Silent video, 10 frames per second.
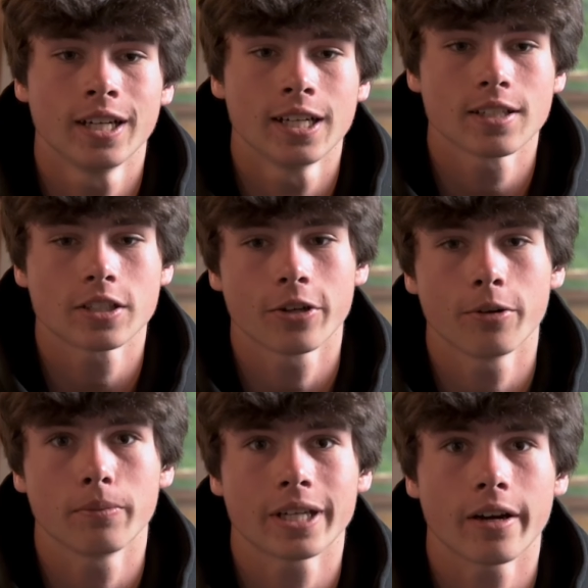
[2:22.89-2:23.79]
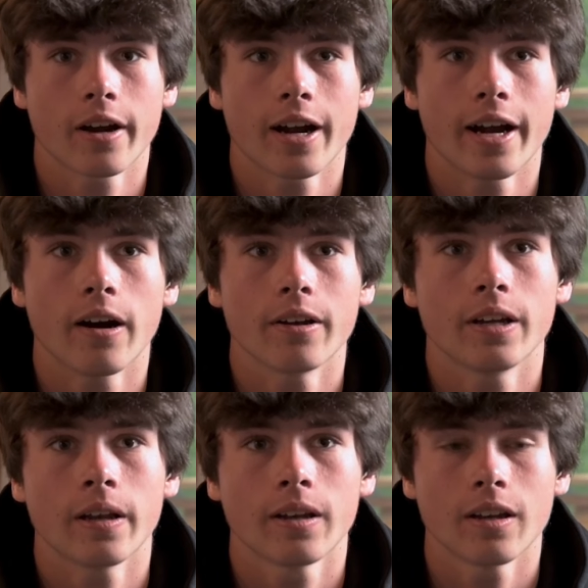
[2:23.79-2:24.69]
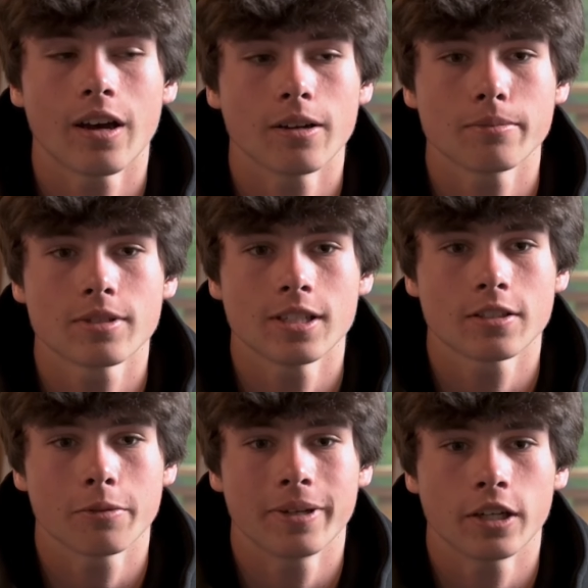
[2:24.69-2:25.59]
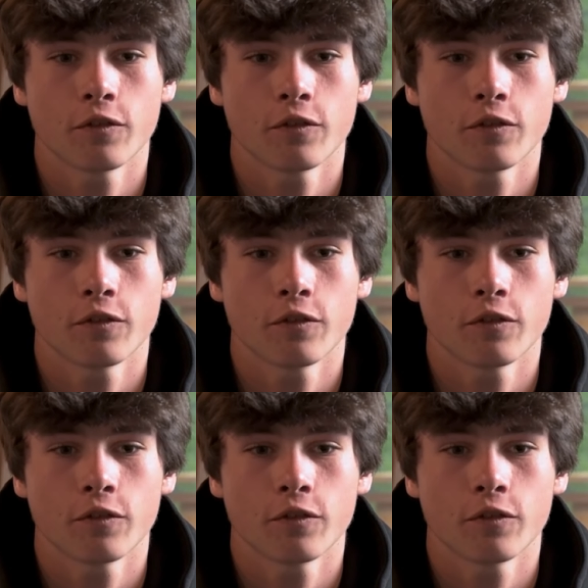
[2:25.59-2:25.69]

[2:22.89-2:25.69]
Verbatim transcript: such a hometown crowd and um, see so many